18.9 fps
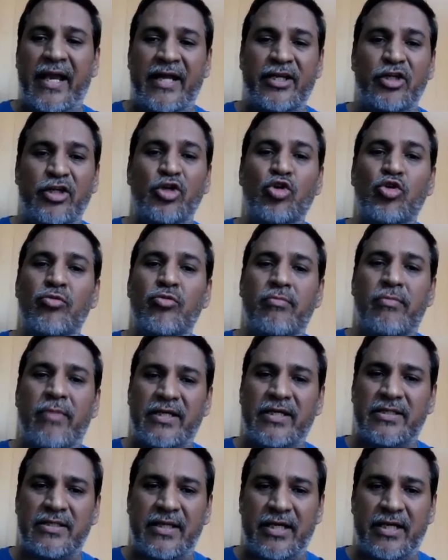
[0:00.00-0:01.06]
and you
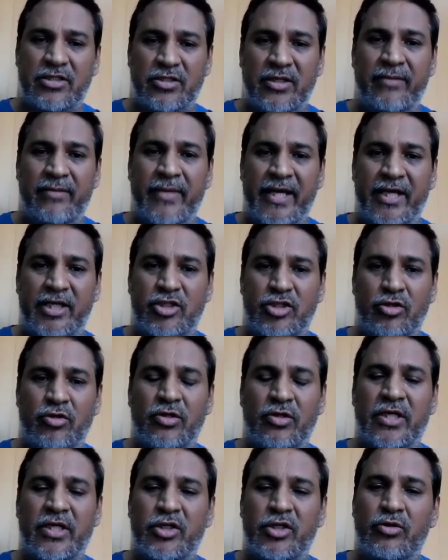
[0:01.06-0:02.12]
must actually make
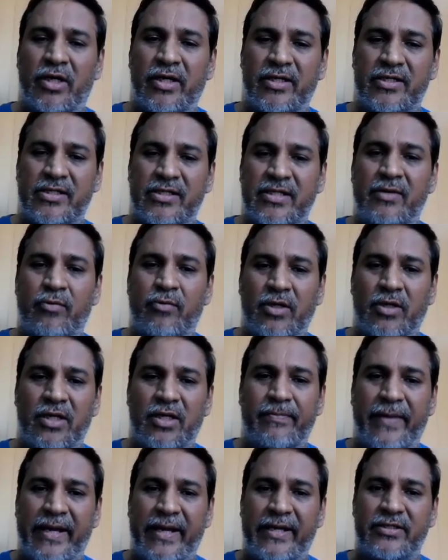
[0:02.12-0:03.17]
sure that you understand what
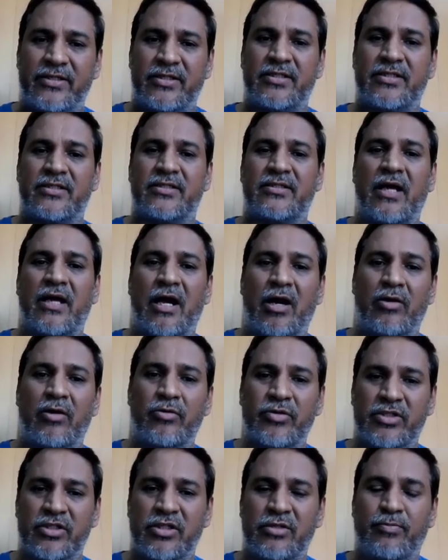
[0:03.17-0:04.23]
that package is,
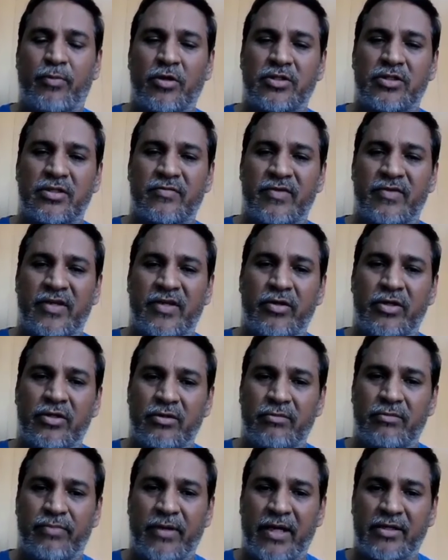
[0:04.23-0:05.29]
how is it positively going
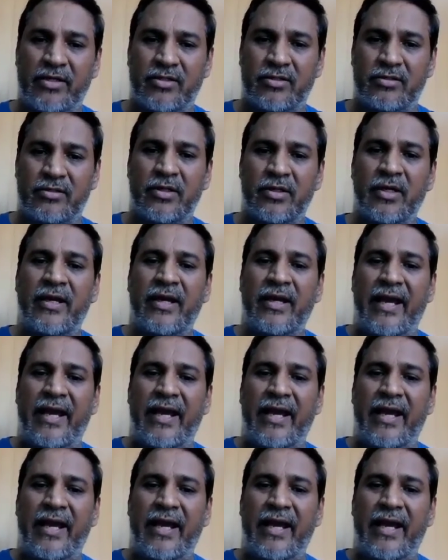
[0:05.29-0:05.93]
to impact you,